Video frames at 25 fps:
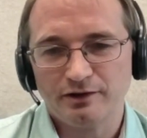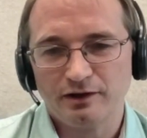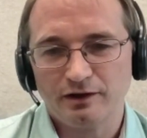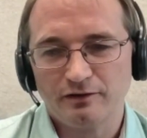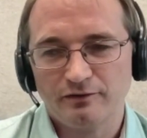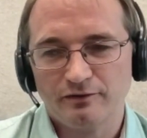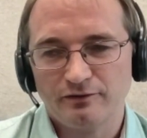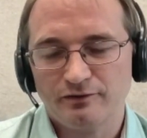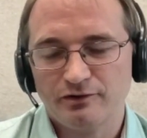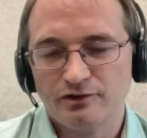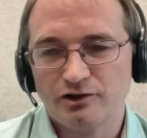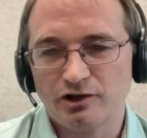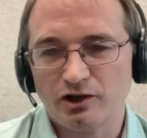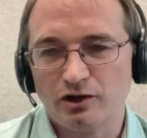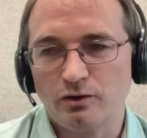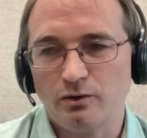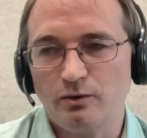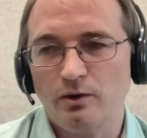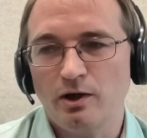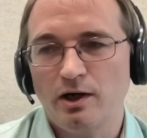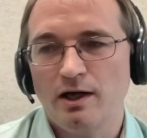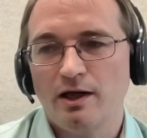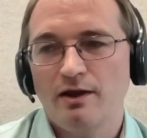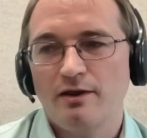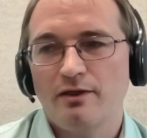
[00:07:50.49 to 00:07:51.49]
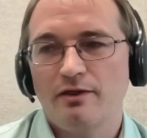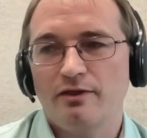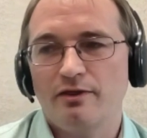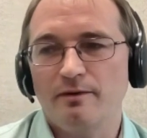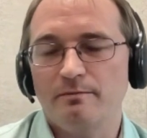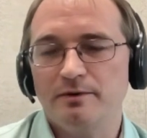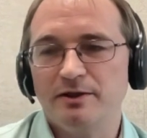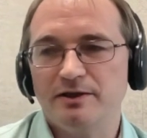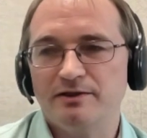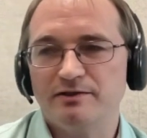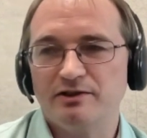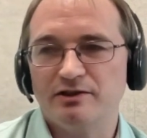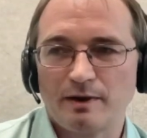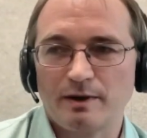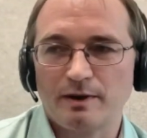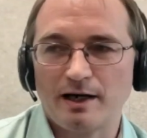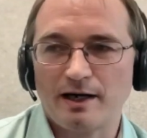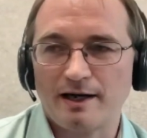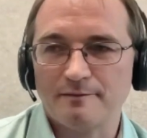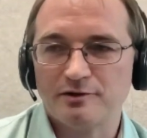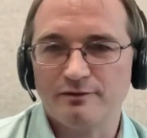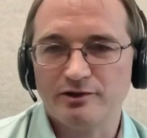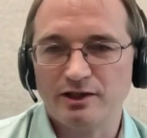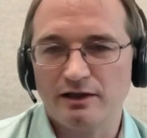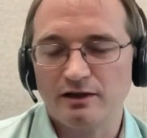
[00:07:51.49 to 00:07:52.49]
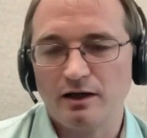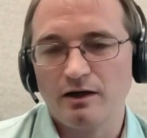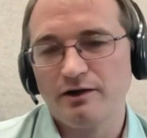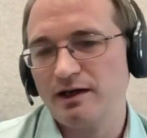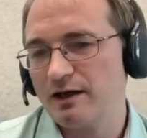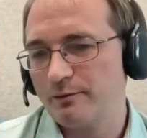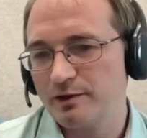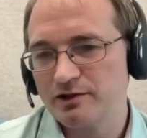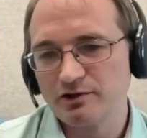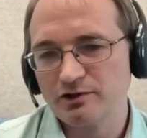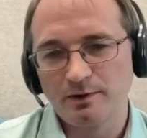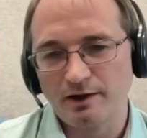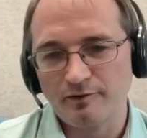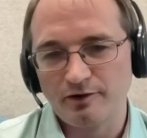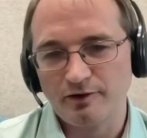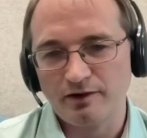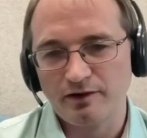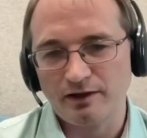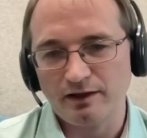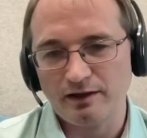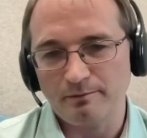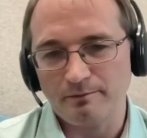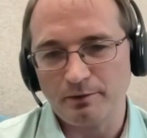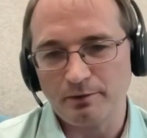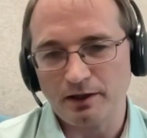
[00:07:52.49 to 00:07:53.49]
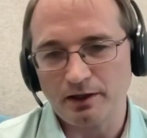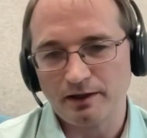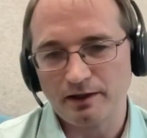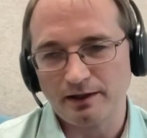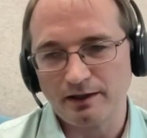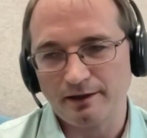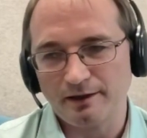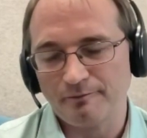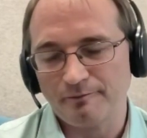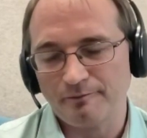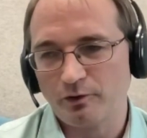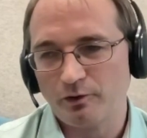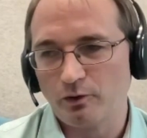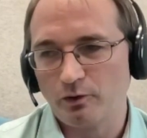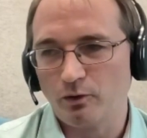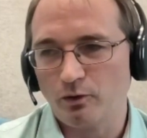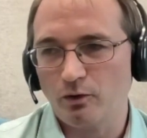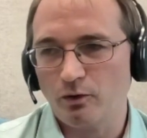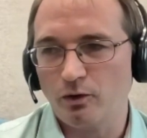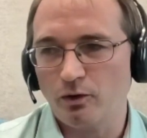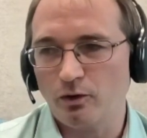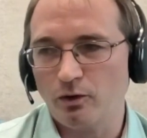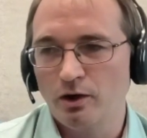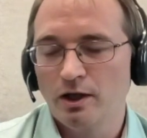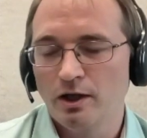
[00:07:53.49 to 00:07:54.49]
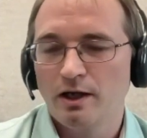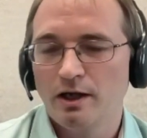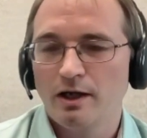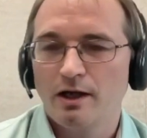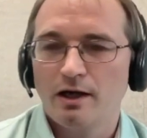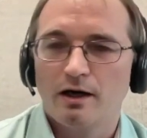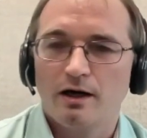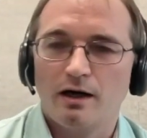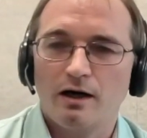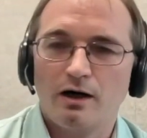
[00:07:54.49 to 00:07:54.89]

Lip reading: So the business apps have said, oh yeah, we just put everything in a bucket, or